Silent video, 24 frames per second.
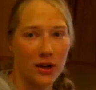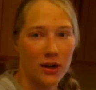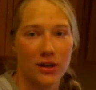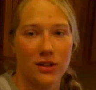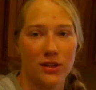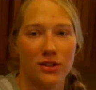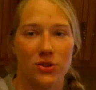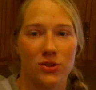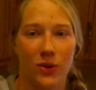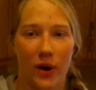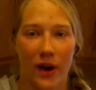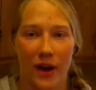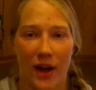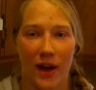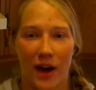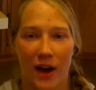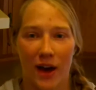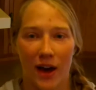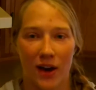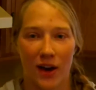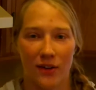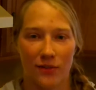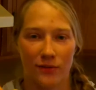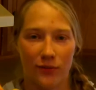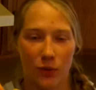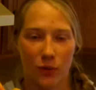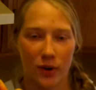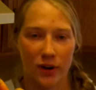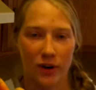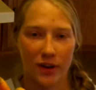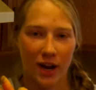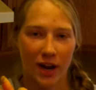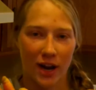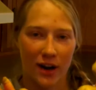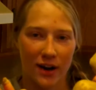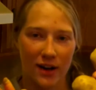So I have 4
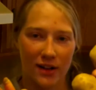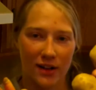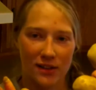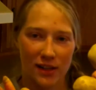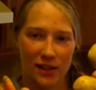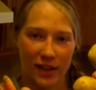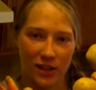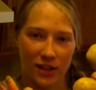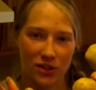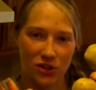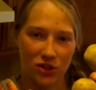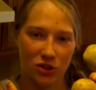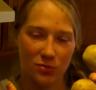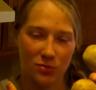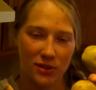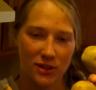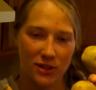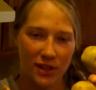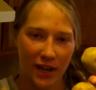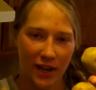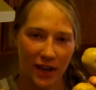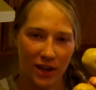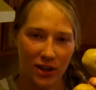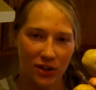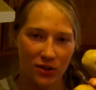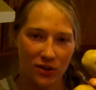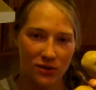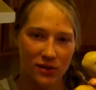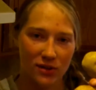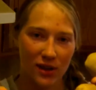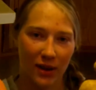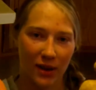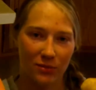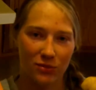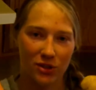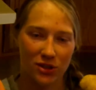carrots and 2 potatoes.
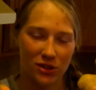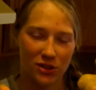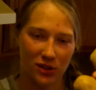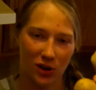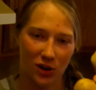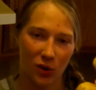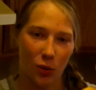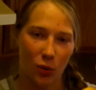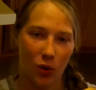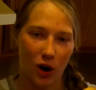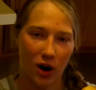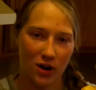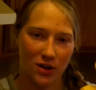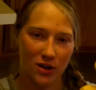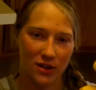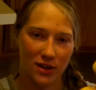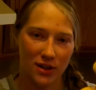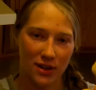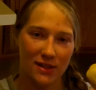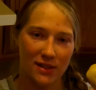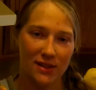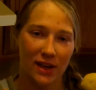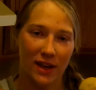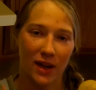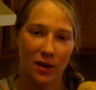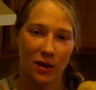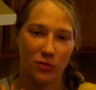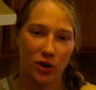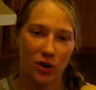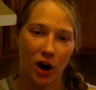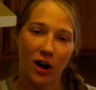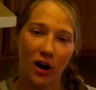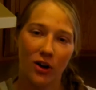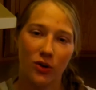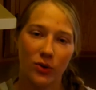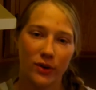I'm just going to wash these. I am
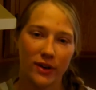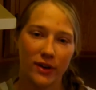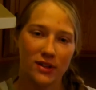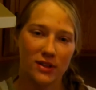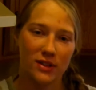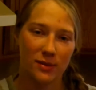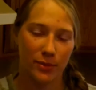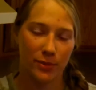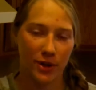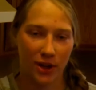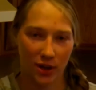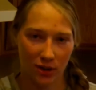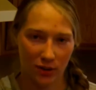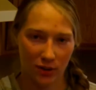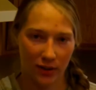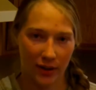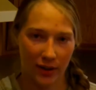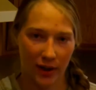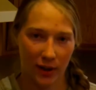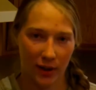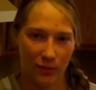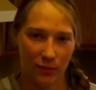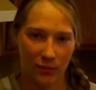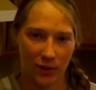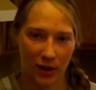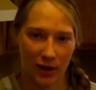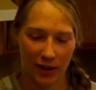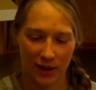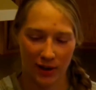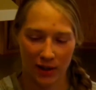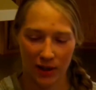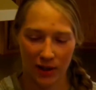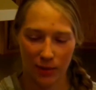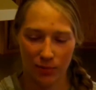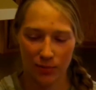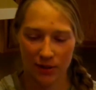not going to peel them. I
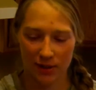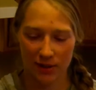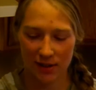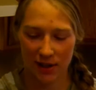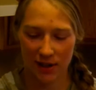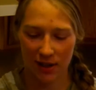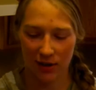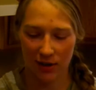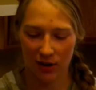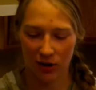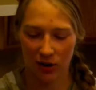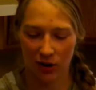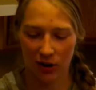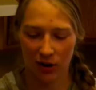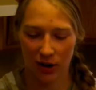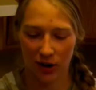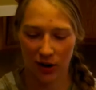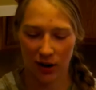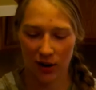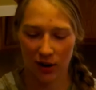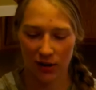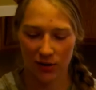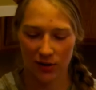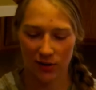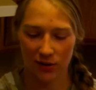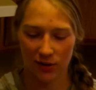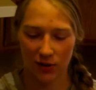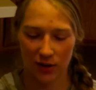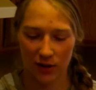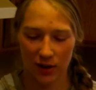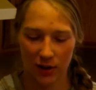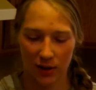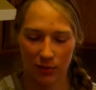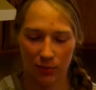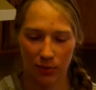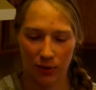keep the skin on to
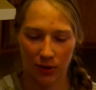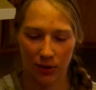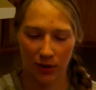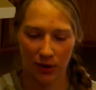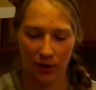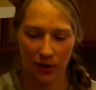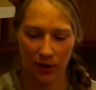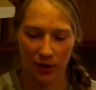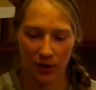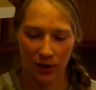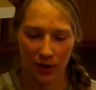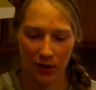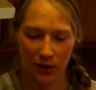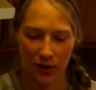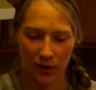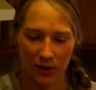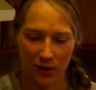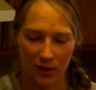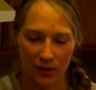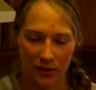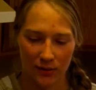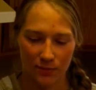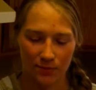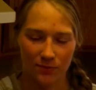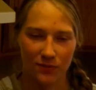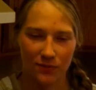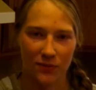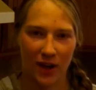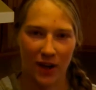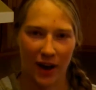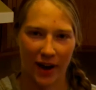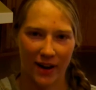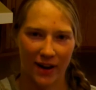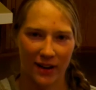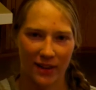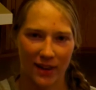keep
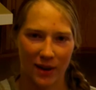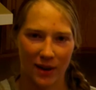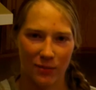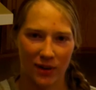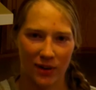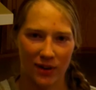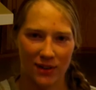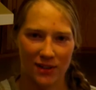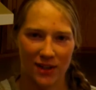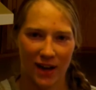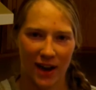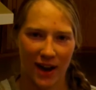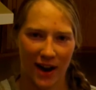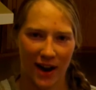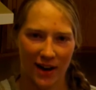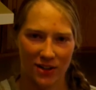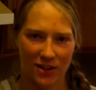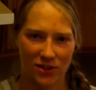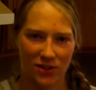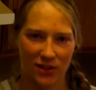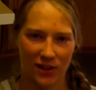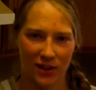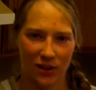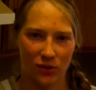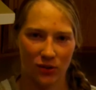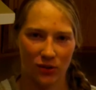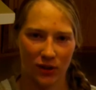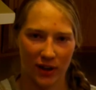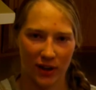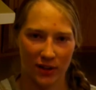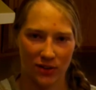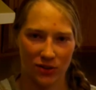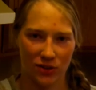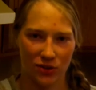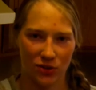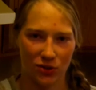kind of them intact so they don't
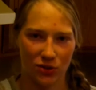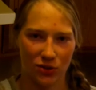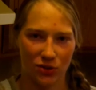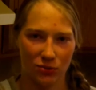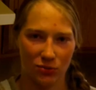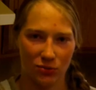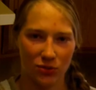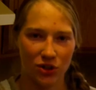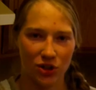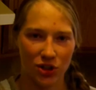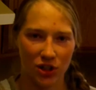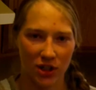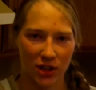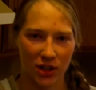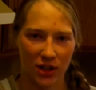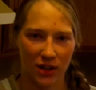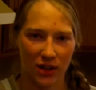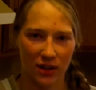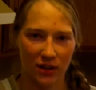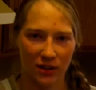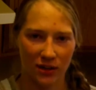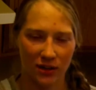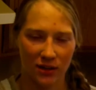get too mushy,